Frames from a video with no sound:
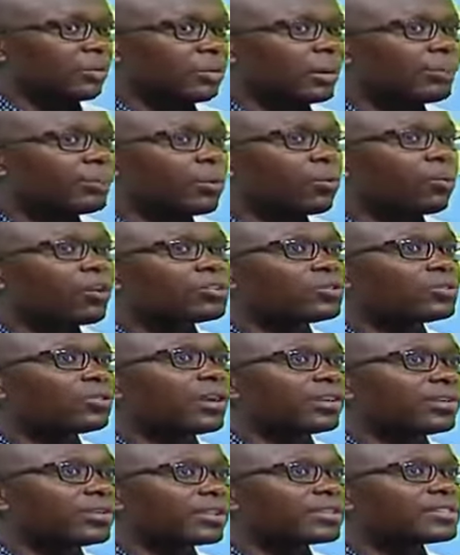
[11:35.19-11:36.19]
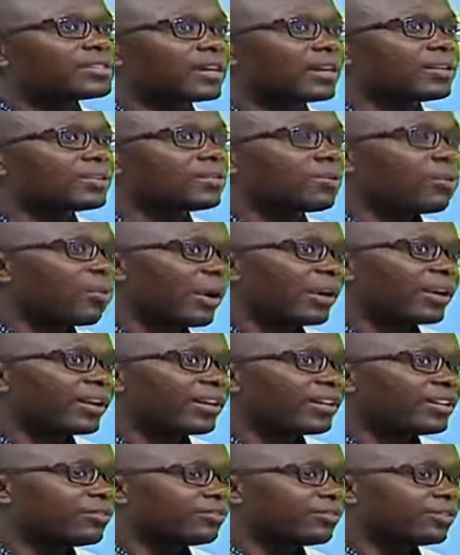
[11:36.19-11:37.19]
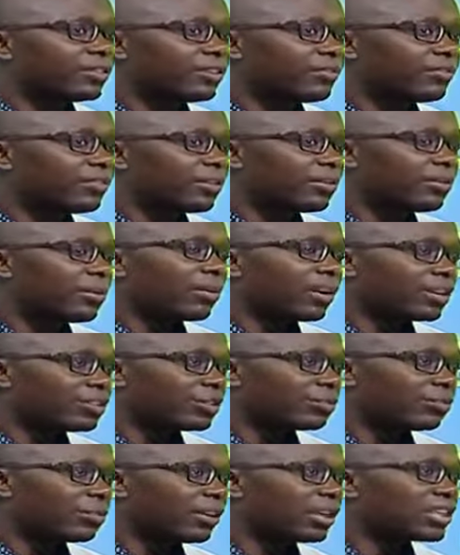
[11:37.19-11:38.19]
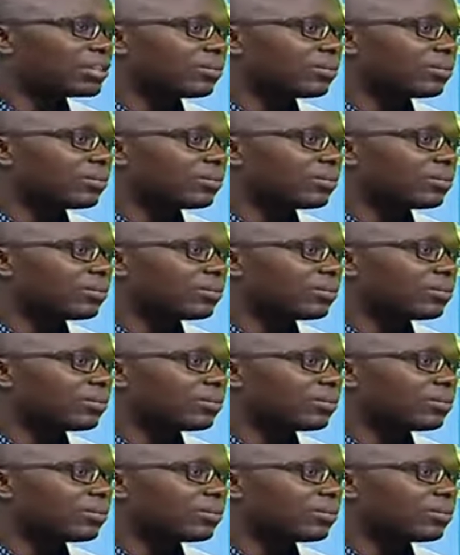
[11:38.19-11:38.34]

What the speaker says: people want to understand why, and if you give them a rational